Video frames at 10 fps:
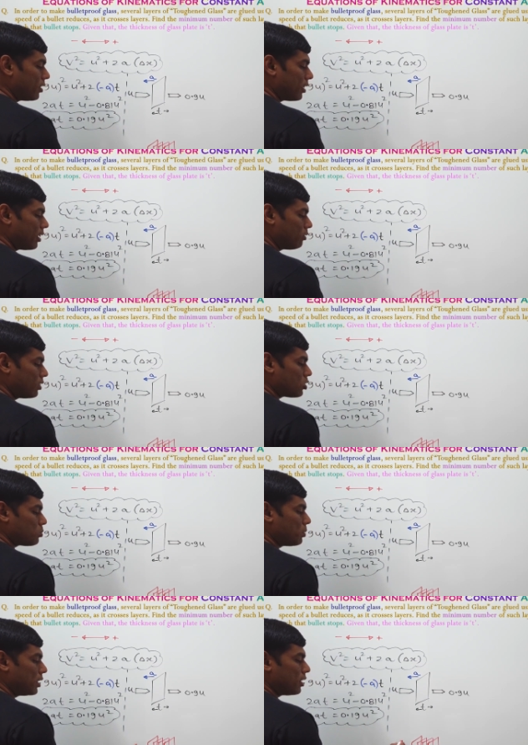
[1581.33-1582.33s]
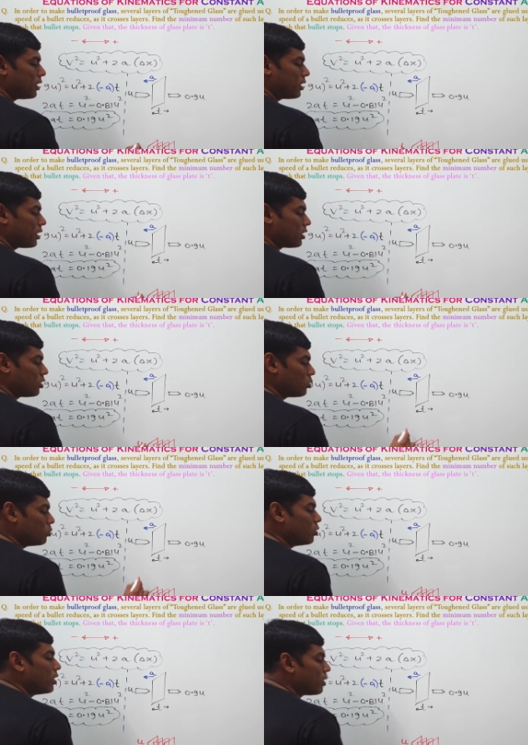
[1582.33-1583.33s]
have the speed here
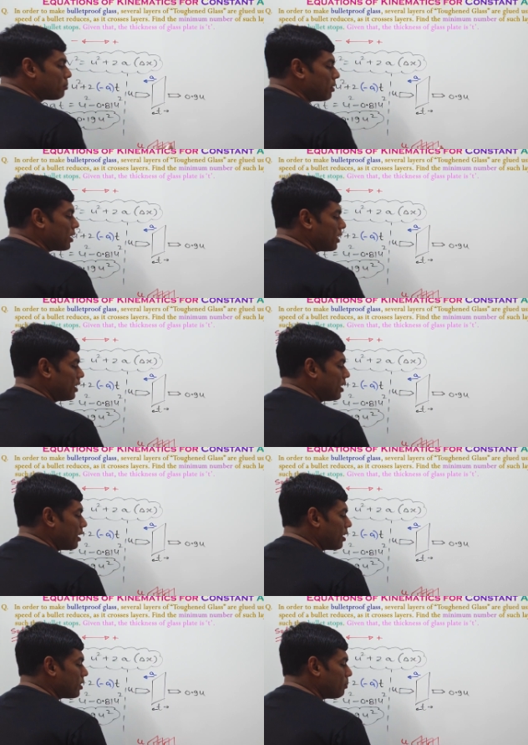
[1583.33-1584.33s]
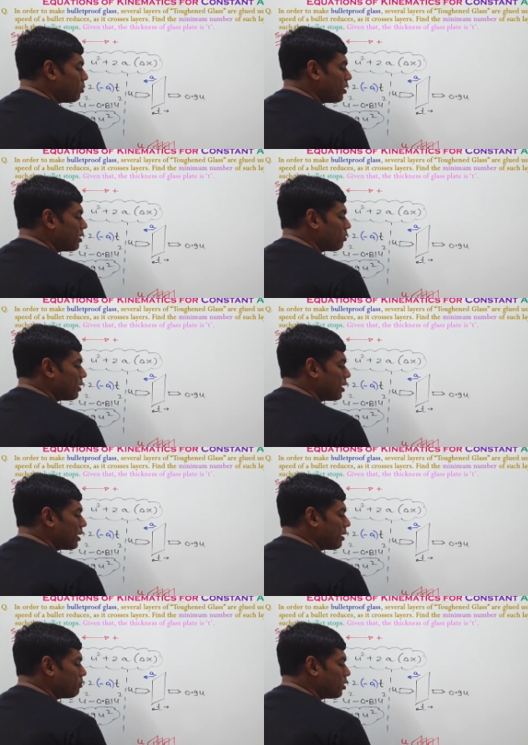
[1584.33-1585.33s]
u, but here the bullet will
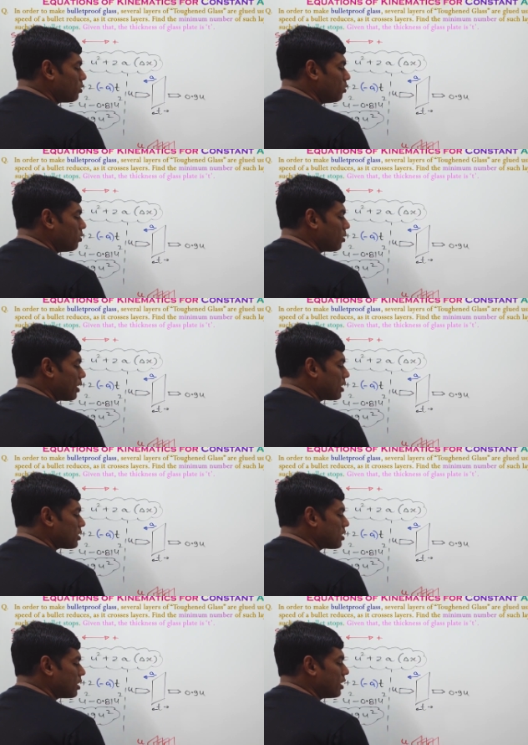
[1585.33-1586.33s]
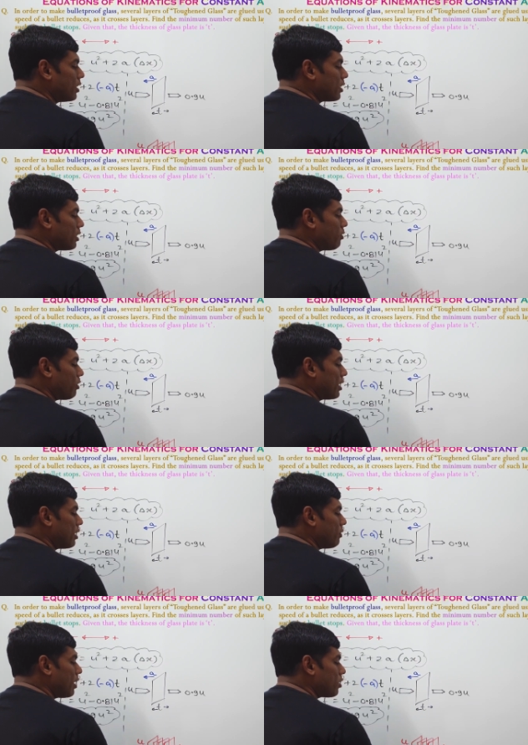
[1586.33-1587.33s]
come to rest. The
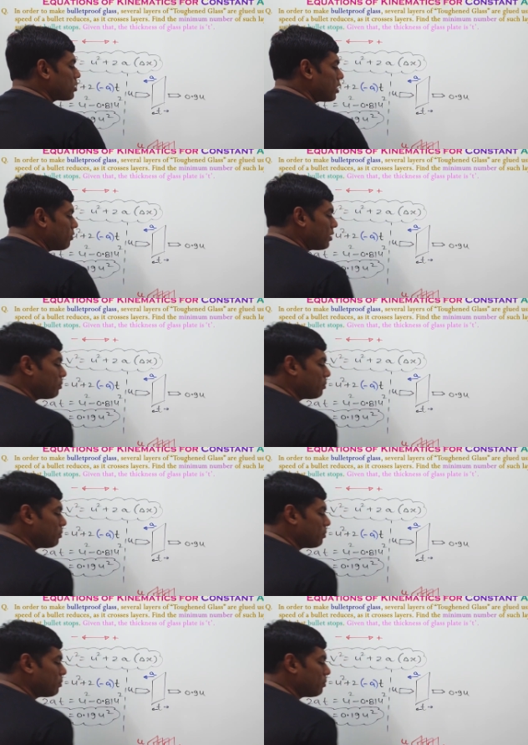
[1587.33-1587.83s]
final velocity will